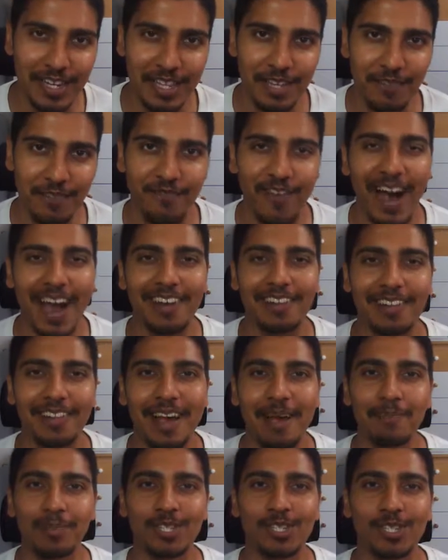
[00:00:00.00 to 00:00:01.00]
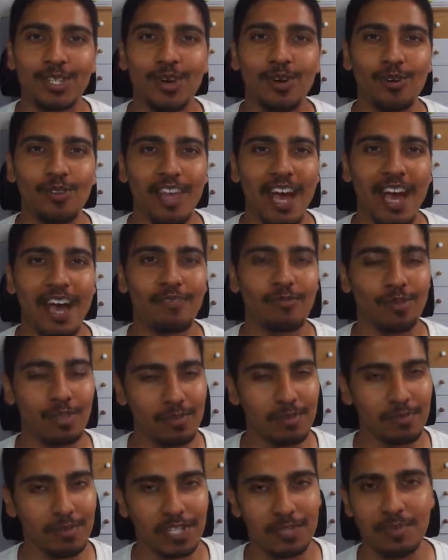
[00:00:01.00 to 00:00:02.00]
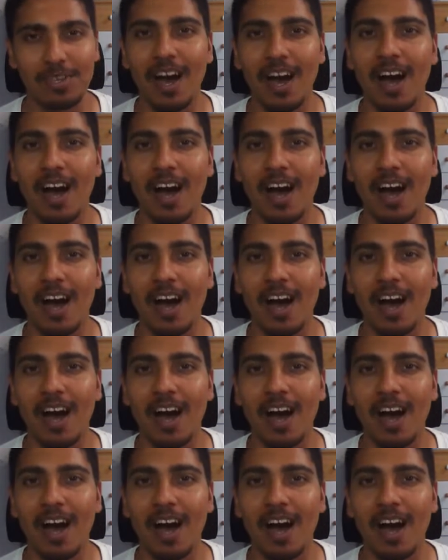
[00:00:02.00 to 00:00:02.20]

in the final episode that really pissed me